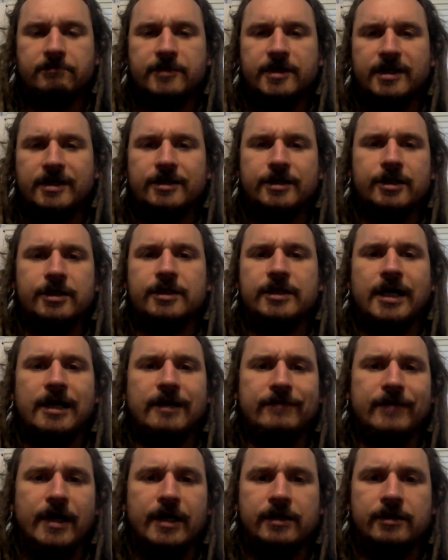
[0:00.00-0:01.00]
like just out
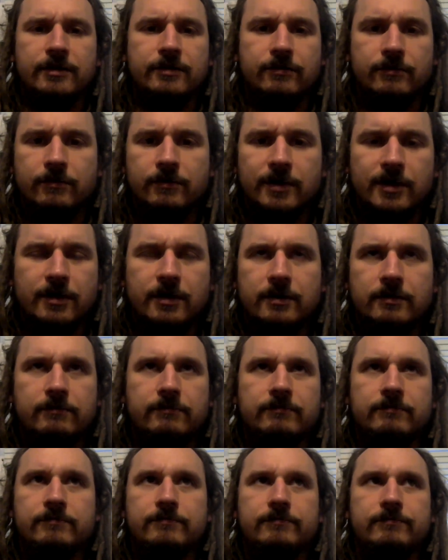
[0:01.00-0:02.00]
of high school, like
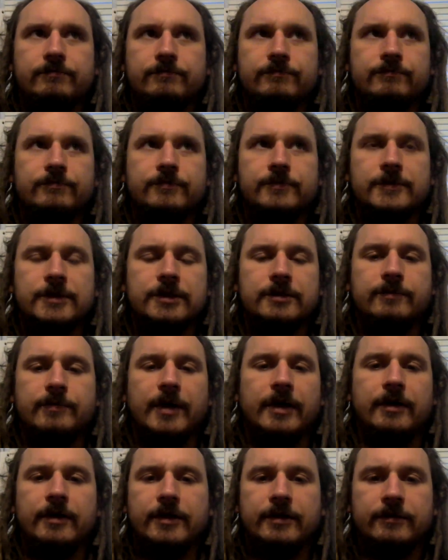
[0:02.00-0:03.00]
just
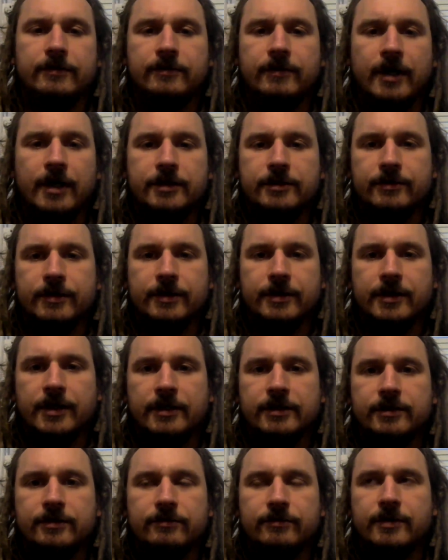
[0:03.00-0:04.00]
barely graduated
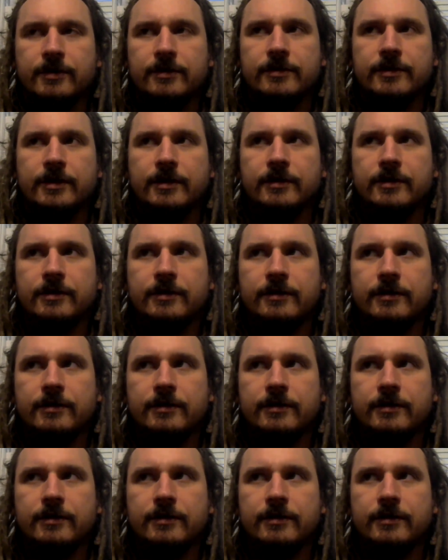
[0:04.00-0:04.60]
high school, I think.